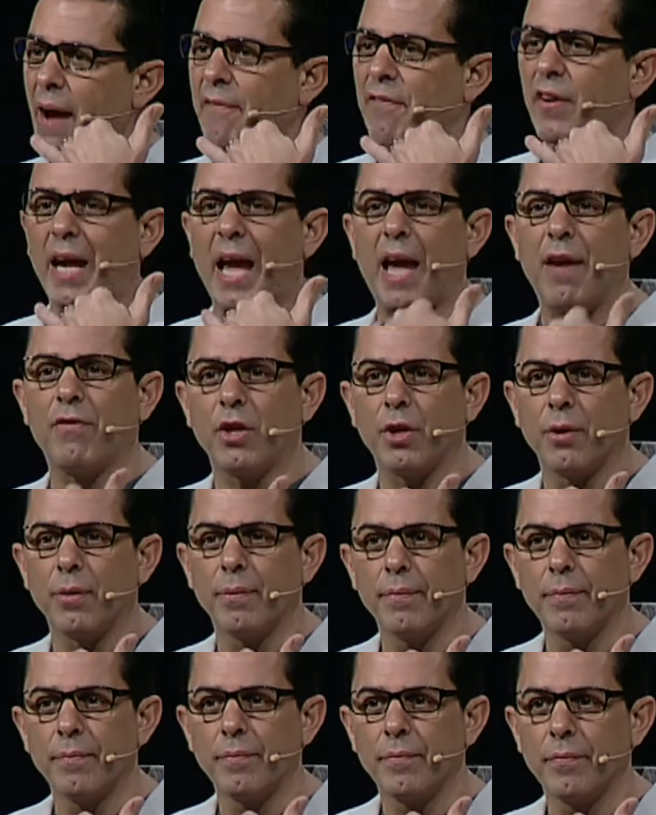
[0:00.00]
I forgave you.
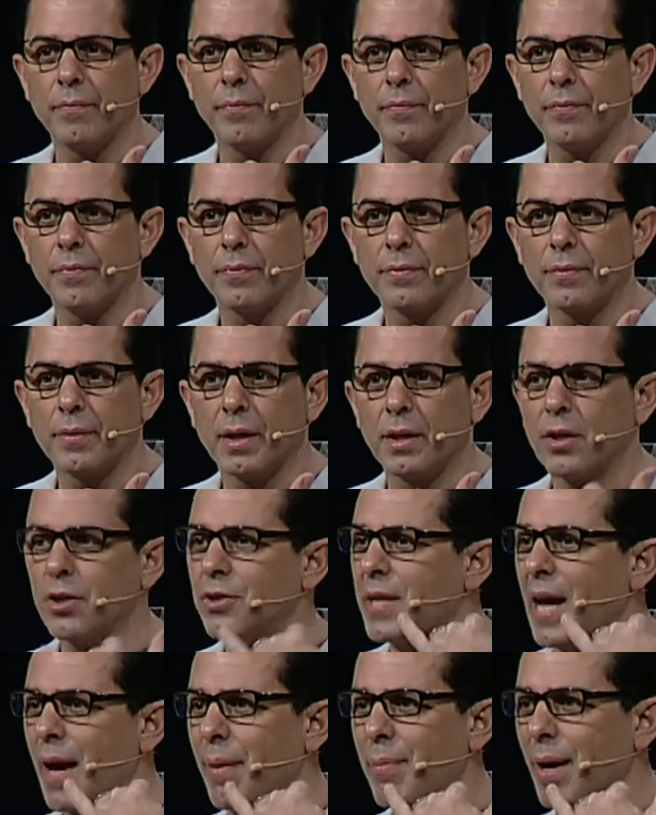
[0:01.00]
Your
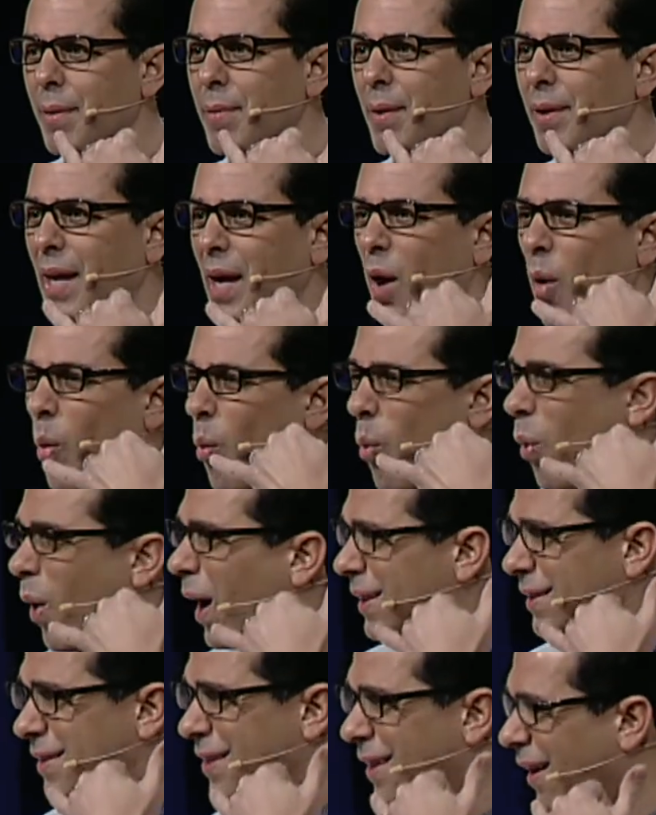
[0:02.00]
dad might be like,
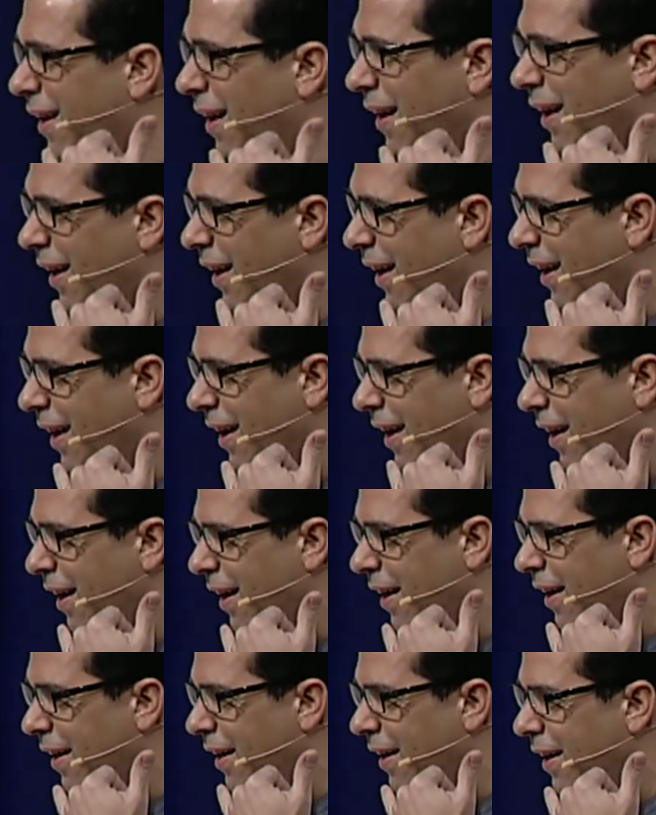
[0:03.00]
what?
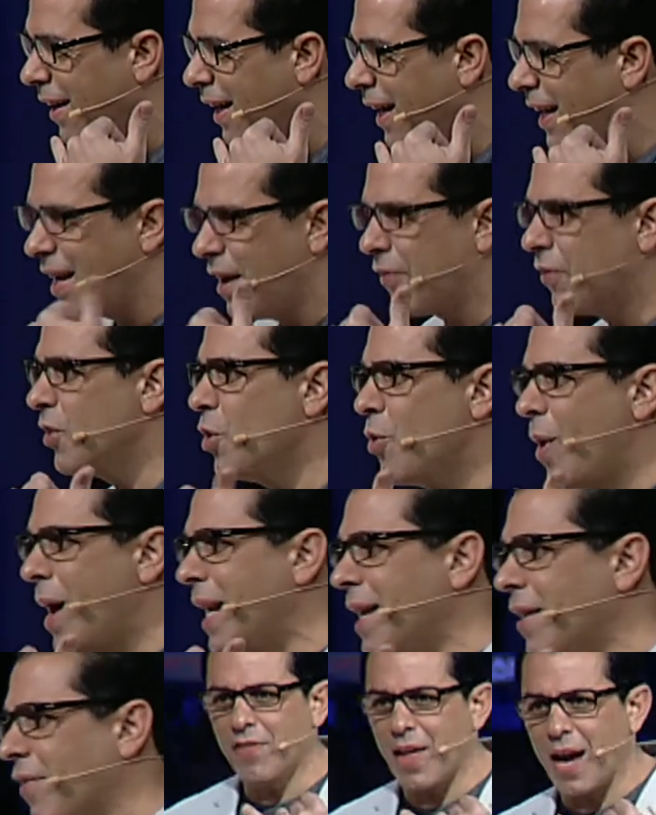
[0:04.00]
He never knew
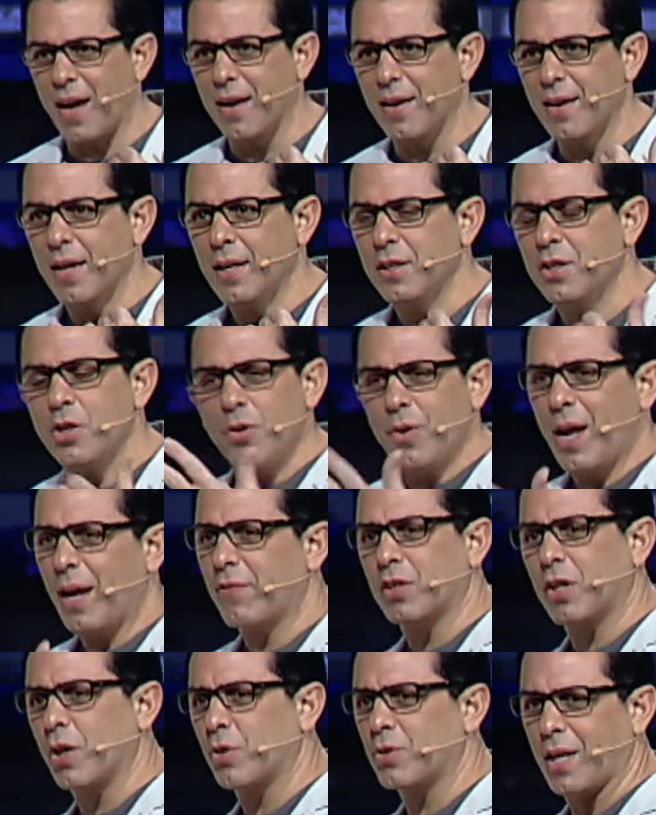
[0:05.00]
any of that. You don't
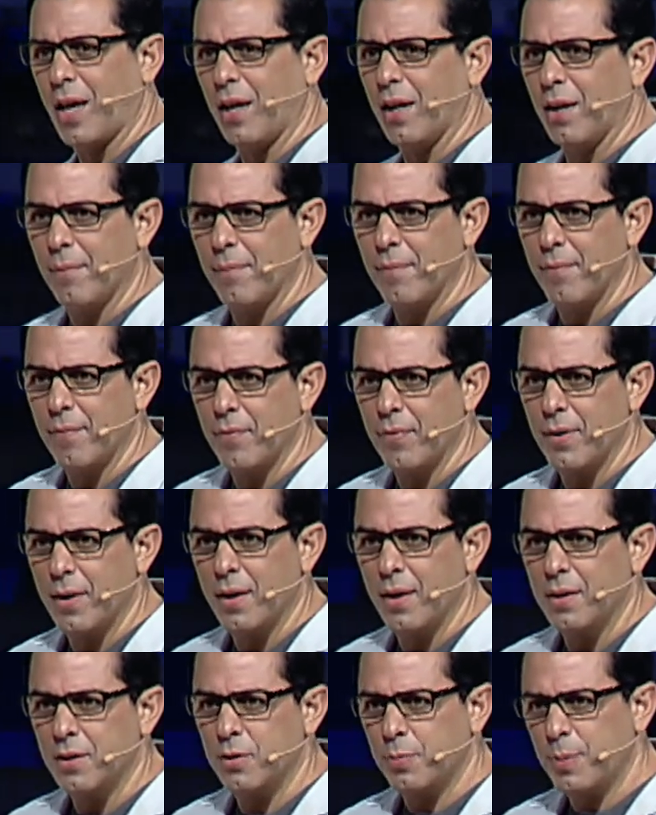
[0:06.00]
have to go tell
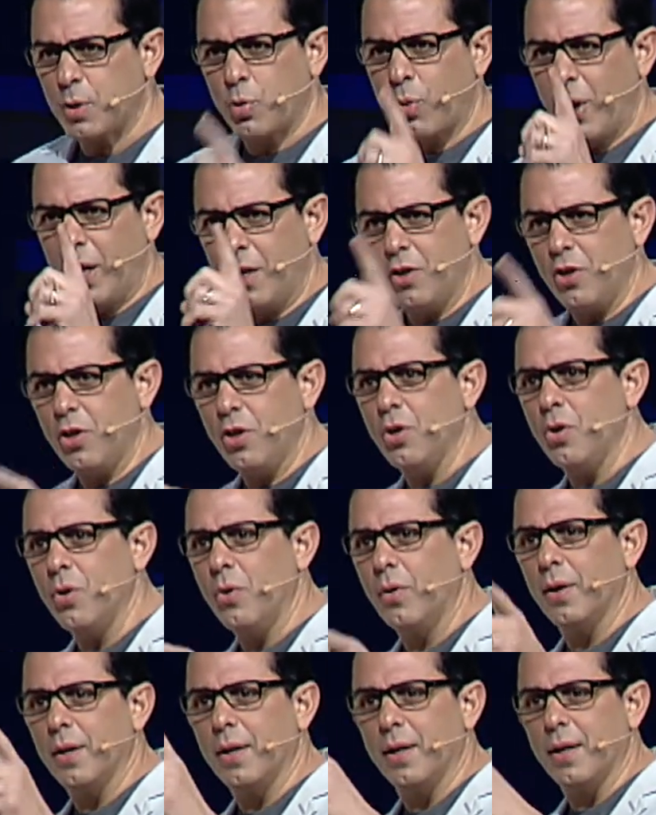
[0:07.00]
him. It's between you
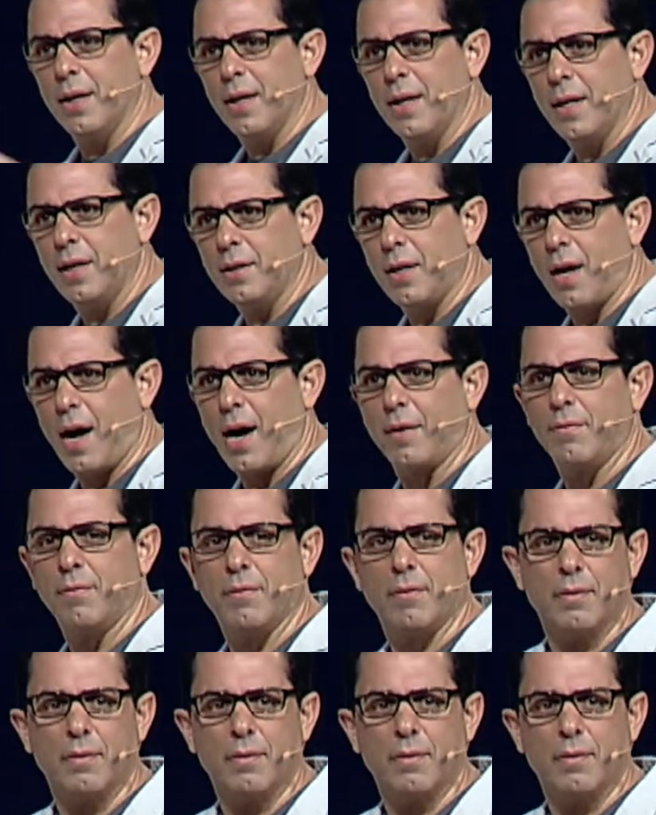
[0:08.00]
and God.